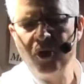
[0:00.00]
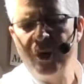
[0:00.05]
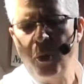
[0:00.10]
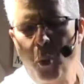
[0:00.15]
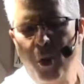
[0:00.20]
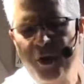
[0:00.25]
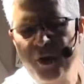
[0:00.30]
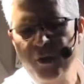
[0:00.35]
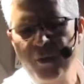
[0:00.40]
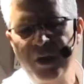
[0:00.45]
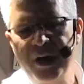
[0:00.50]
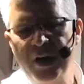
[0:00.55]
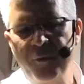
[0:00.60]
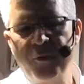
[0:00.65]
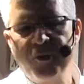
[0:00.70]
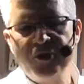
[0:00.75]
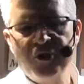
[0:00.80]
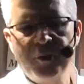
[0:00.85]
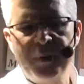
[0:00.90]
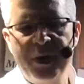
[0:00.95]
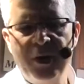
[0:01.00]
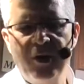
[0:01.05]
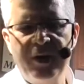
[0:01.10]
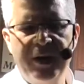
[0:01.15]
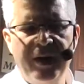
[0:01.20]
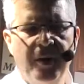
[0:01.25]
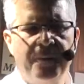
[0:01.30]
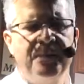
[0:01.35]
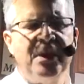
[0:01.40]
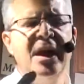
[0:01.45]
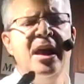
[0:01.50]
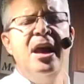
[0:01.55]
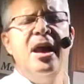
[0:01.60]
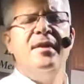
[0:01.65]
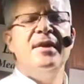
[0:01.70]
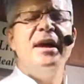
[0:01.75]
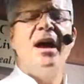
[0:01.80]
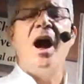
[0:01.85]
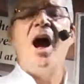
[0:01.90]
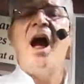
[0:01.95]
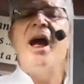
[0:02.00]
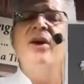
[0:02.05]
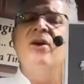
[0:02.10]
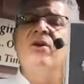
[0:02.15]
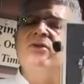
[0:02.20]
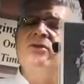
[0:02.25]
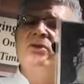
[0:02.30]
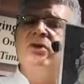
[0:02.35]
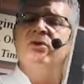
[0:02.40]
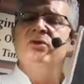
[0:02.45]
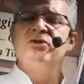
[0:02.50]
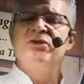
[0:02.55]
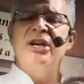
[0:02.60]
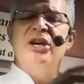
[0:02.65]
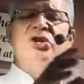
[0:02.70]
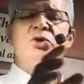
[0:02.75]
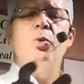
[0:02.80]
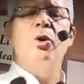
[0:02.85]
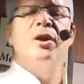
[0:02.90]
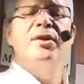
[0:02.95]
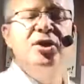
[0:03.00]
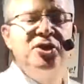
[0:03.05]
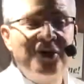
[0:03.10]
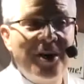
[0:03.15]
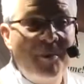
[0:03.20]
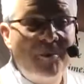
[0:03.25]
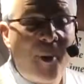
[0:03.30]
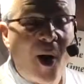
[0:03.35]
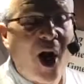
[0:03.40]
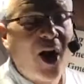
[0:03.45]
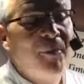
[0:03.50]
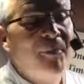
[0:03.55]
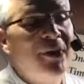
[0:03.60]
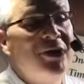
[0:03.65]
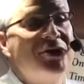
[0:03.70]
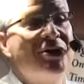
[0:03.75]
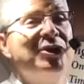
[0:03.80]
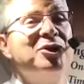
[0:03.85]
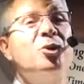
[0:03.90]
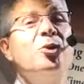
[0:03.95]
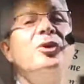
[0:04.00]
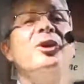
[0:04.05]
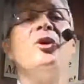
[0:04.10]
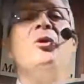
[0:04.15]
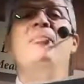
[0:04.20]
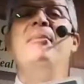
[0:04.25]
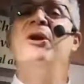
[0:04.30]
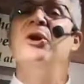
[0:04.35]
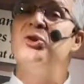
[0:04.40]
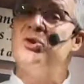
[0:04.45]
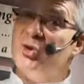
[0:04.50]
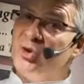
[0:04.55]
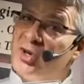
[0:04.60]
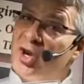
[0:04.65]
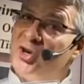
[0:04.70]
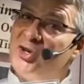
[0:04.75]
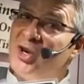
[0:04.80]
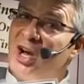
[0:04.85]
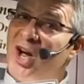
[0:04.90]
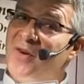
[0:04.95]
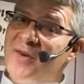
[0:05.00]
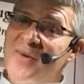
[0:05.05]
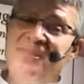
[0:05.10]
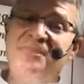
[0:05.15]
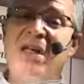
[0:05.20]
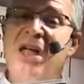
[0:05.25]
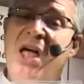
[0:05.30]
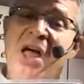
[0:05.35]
only 1 degree difference from here to here. The iron turns each one of these compartments into a little miniature Dutch oven.